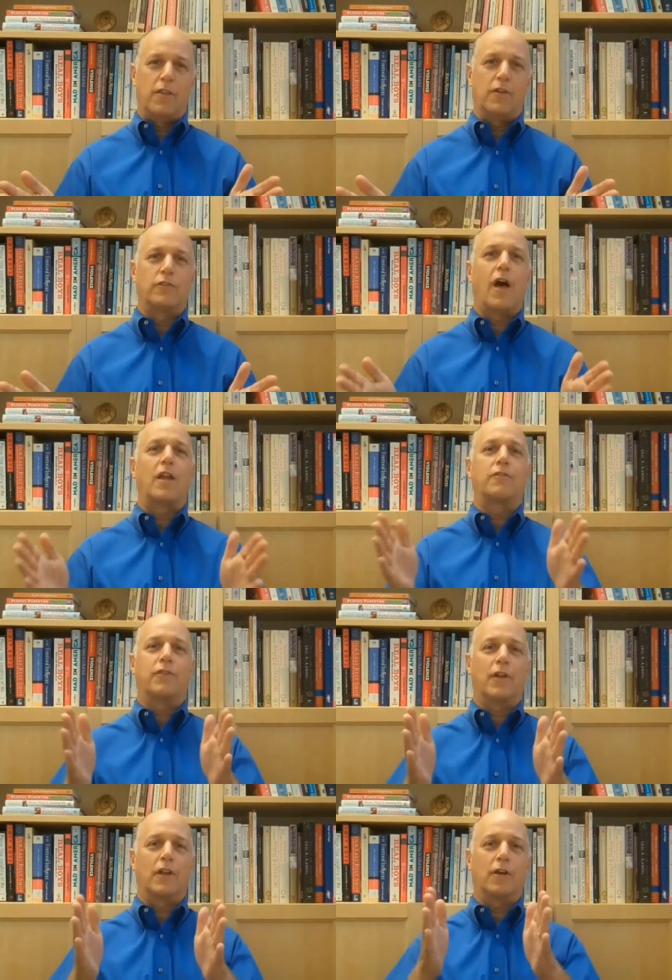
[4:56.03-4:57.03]
There's not a
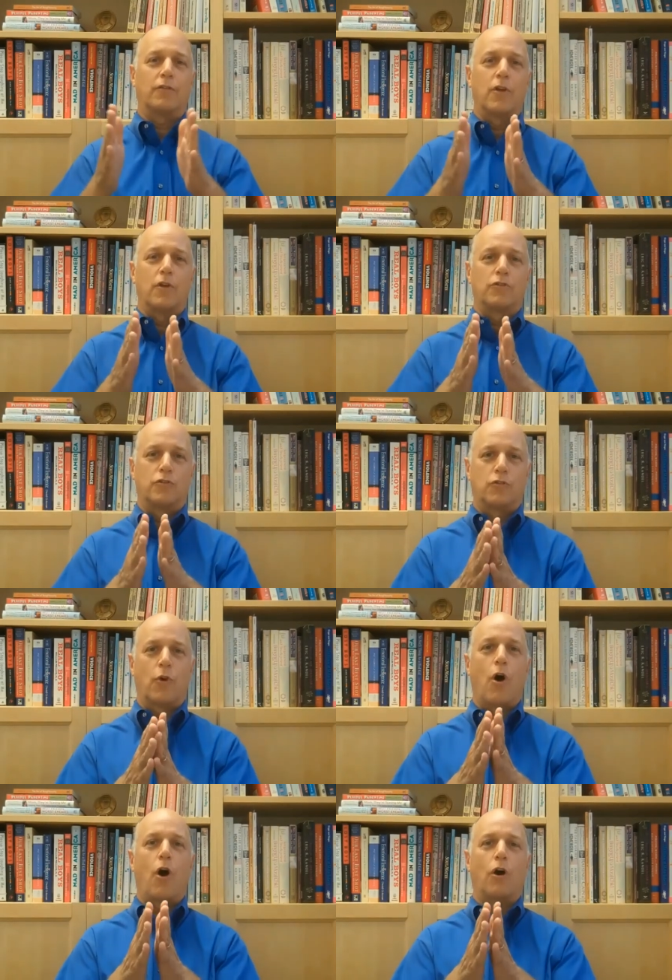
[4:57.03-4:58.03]
feeling of
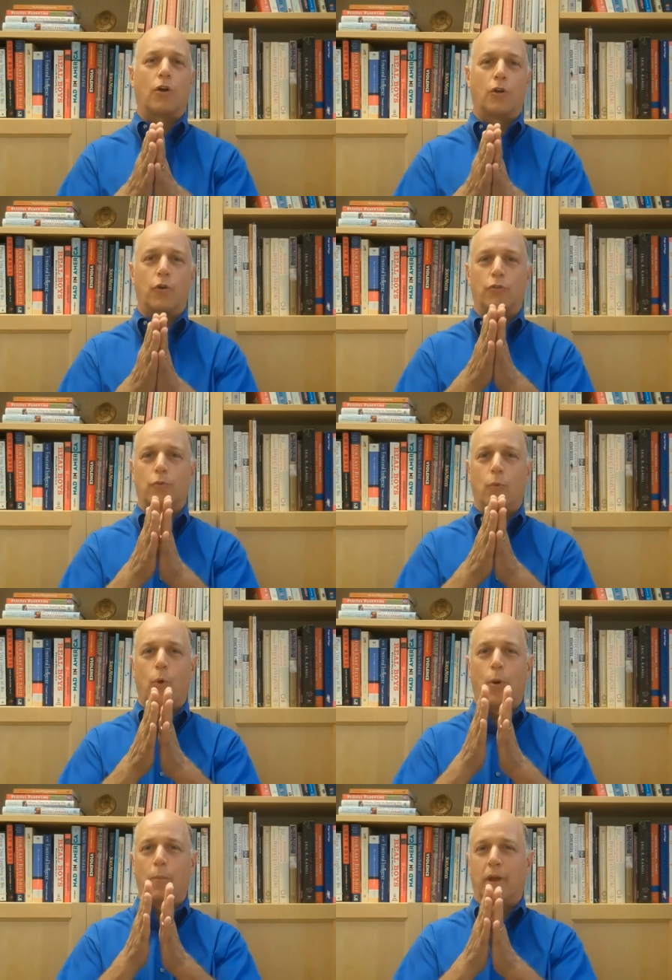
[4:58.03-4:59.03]
strong, close,
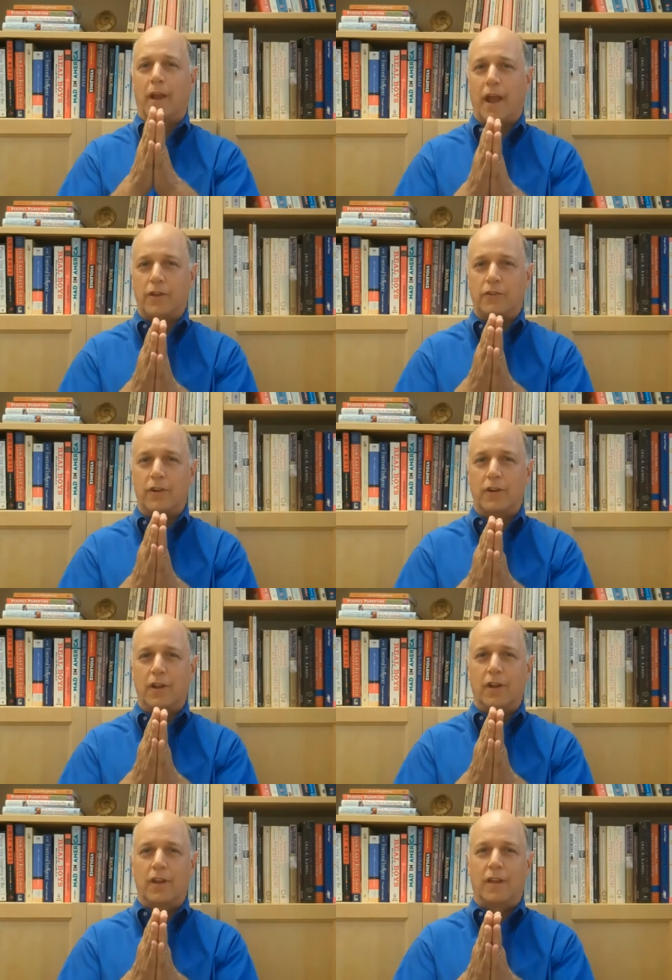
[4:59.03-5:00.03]
warm connection.
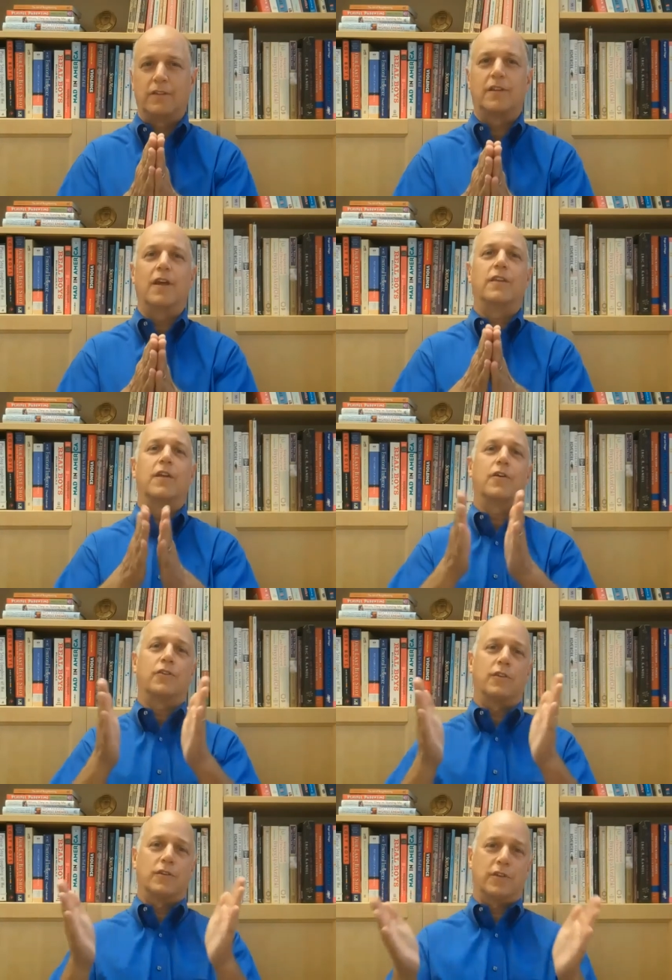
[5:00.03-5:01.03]
Instead,
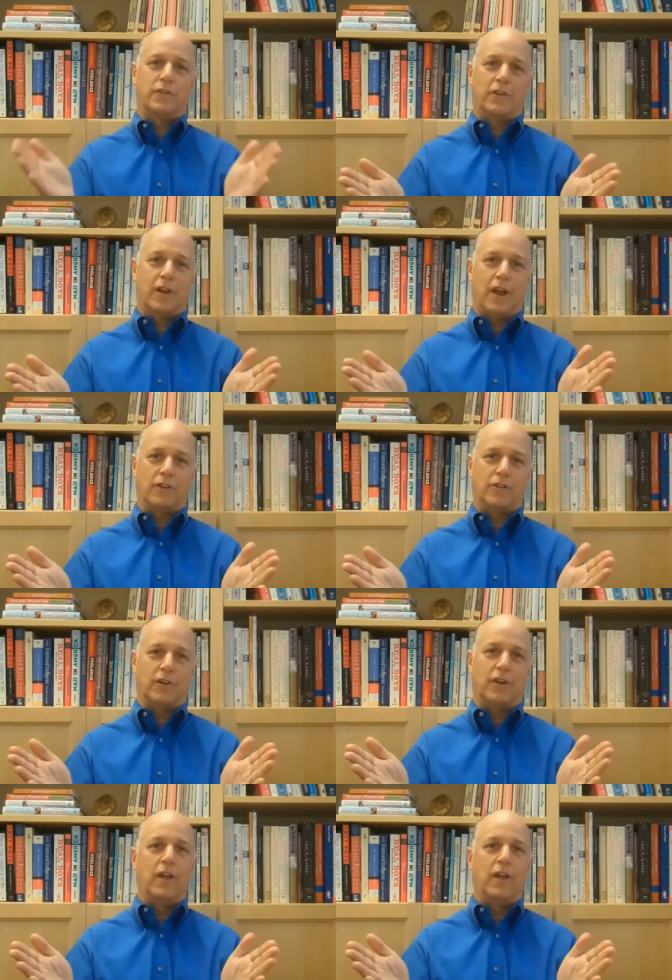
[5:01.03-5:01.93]
there's disconnection.